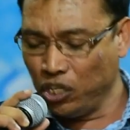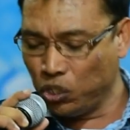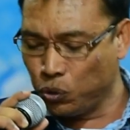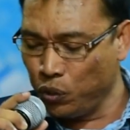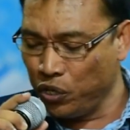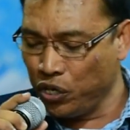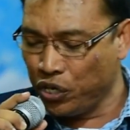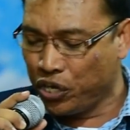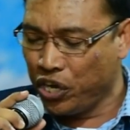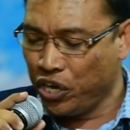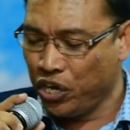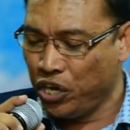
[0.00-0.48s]
can't
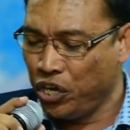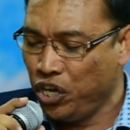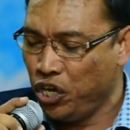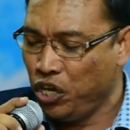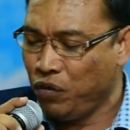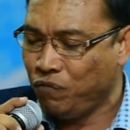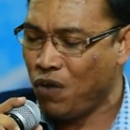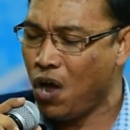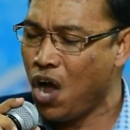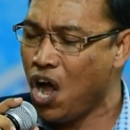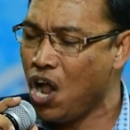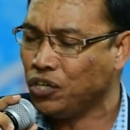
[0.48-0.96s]
we
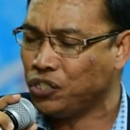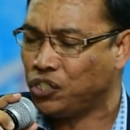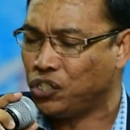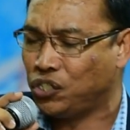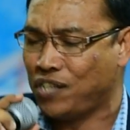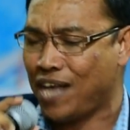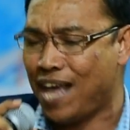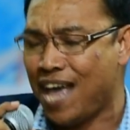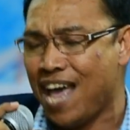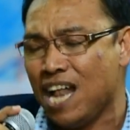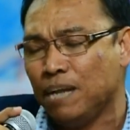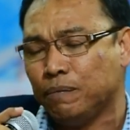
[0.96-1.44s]
give
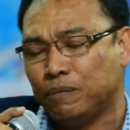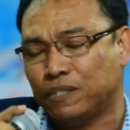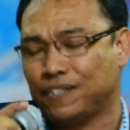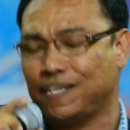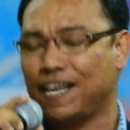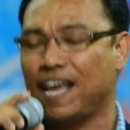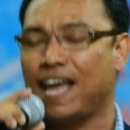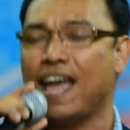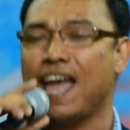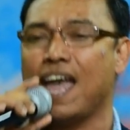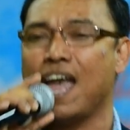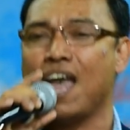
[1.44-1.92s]

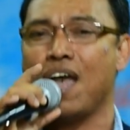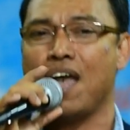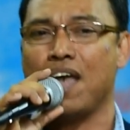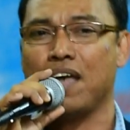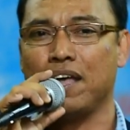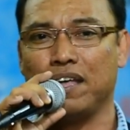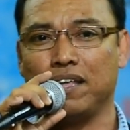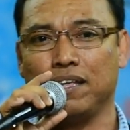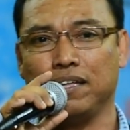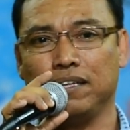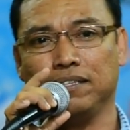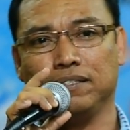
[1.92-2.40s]
ourselves a
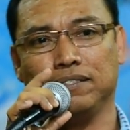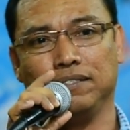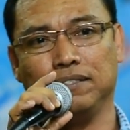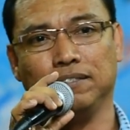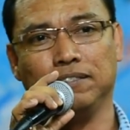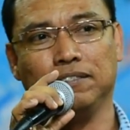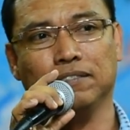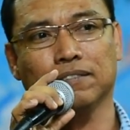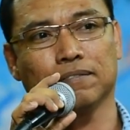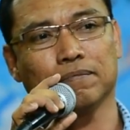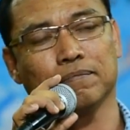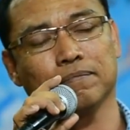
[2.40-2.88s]
hand